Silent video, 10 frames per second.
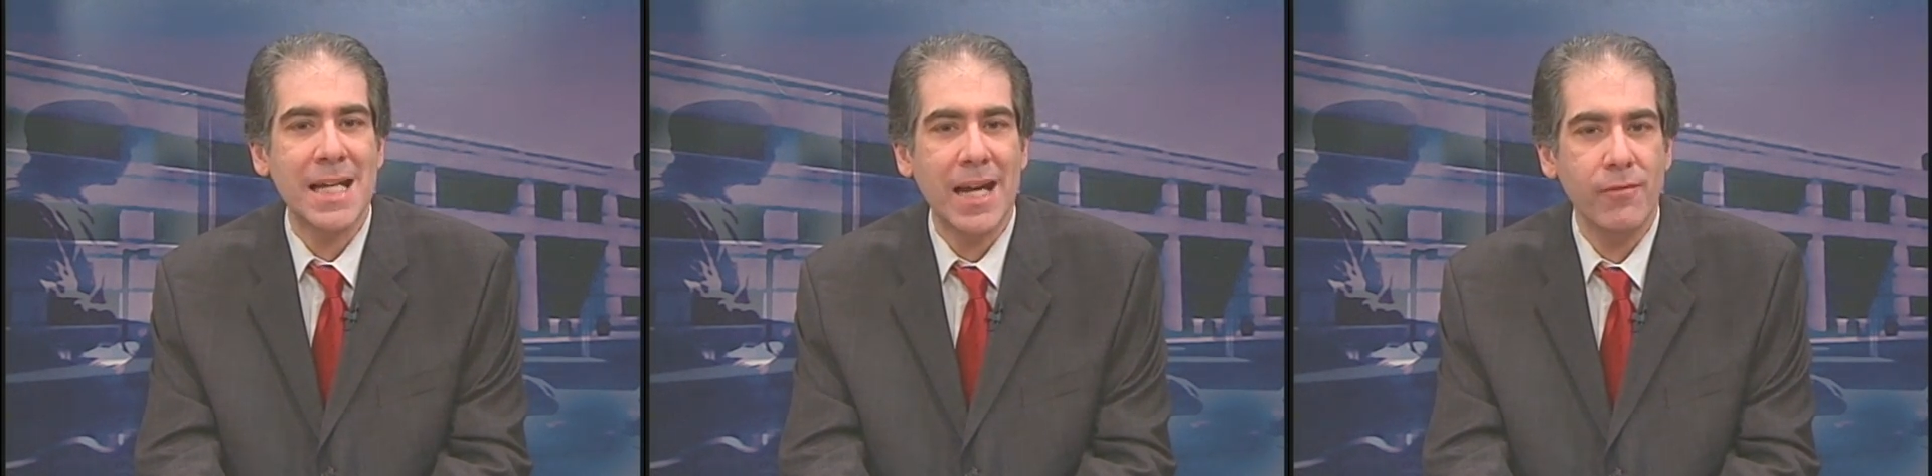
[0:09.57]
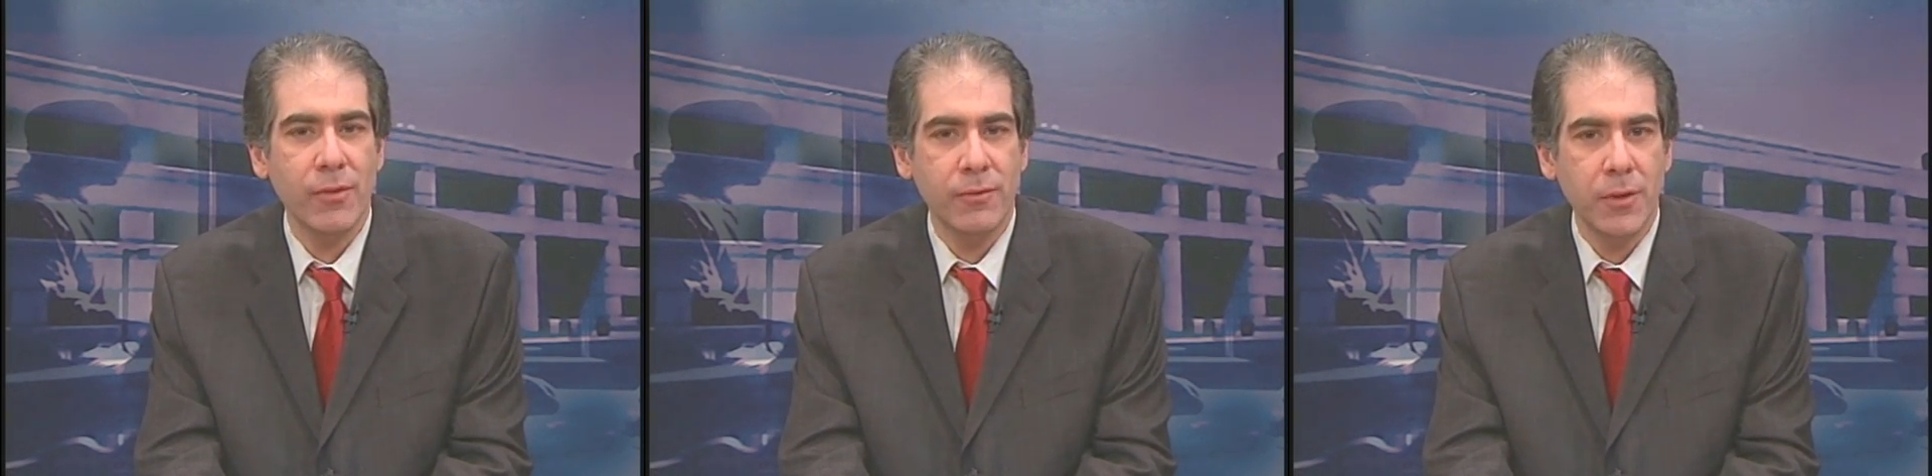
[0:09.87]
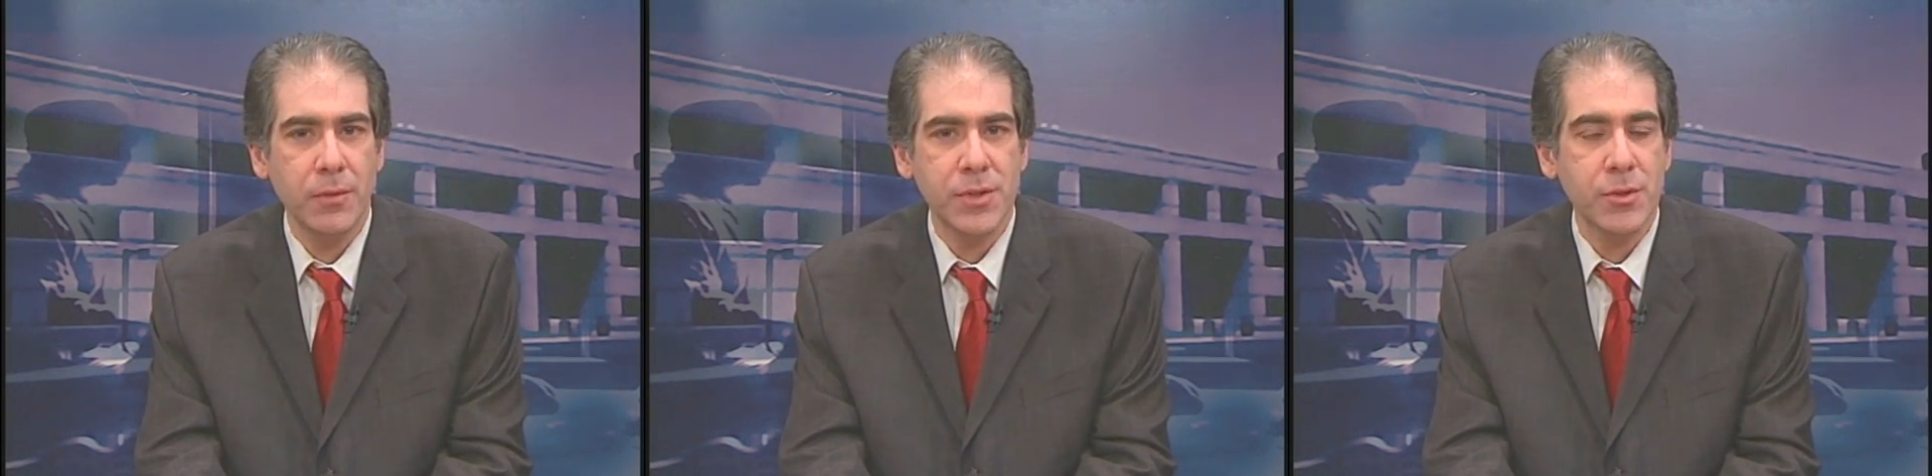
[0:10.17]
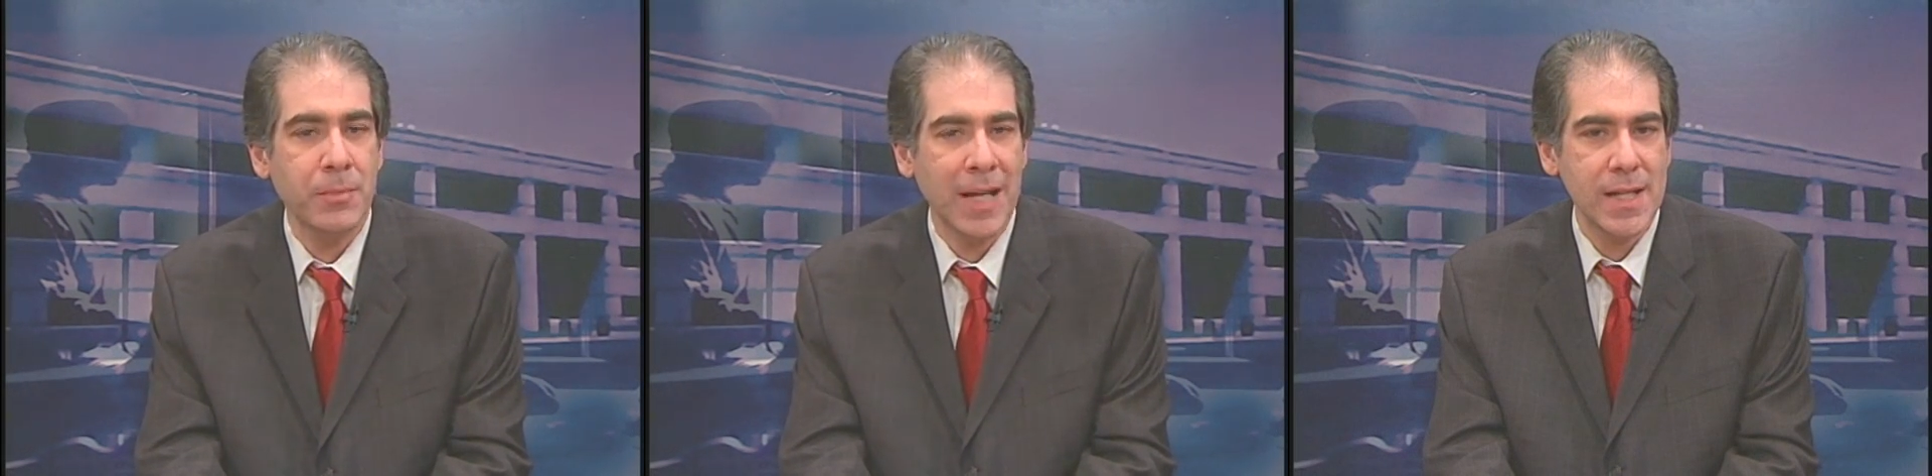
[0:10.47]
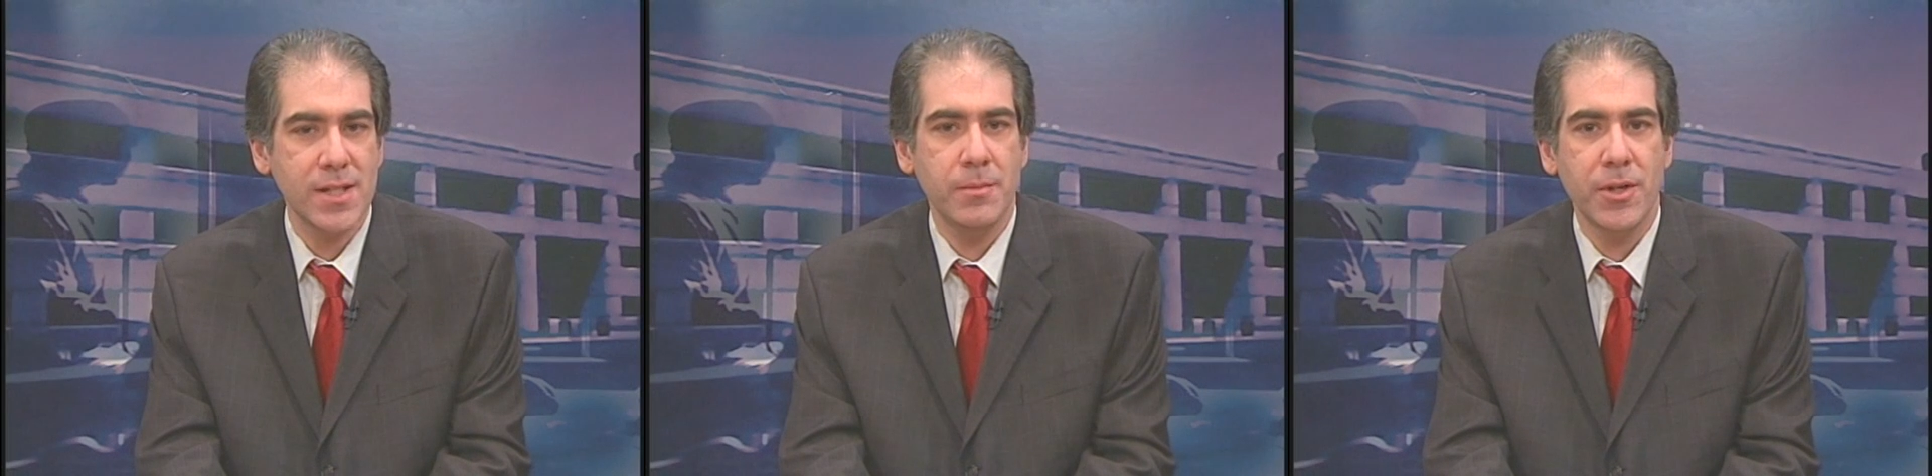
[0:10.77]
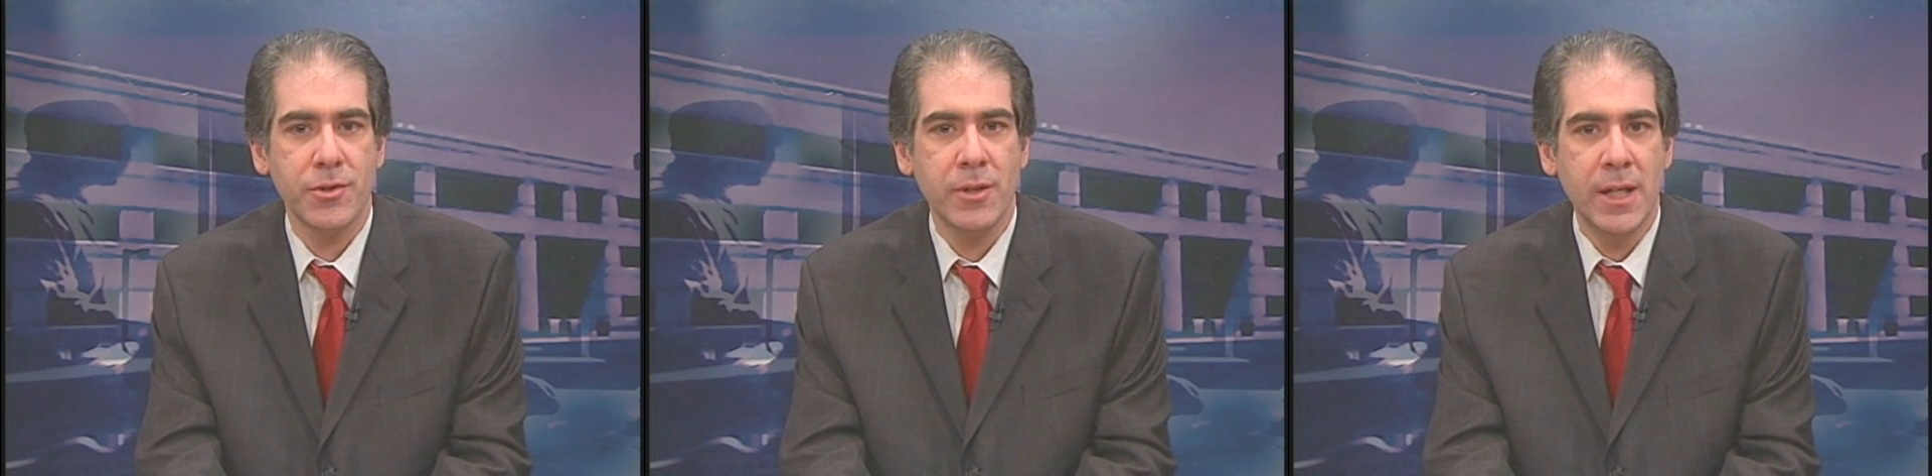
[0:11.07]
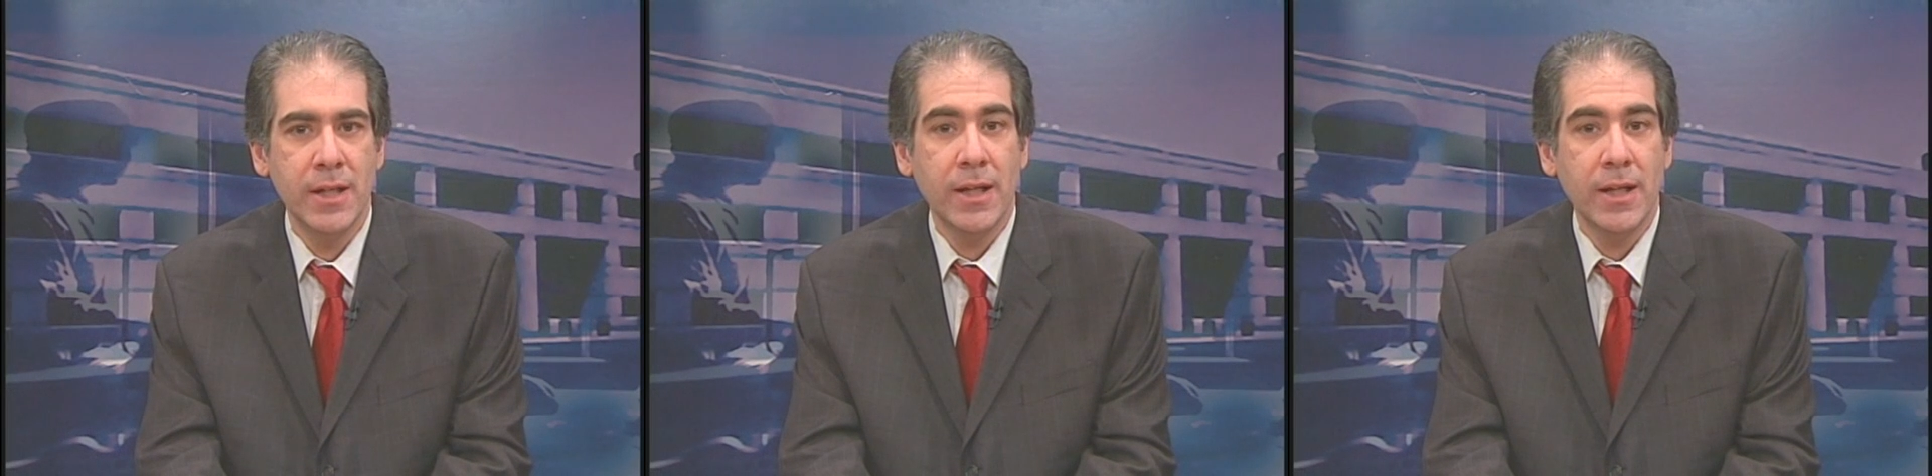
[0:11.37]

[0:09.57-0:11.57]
have the votes to pass the measure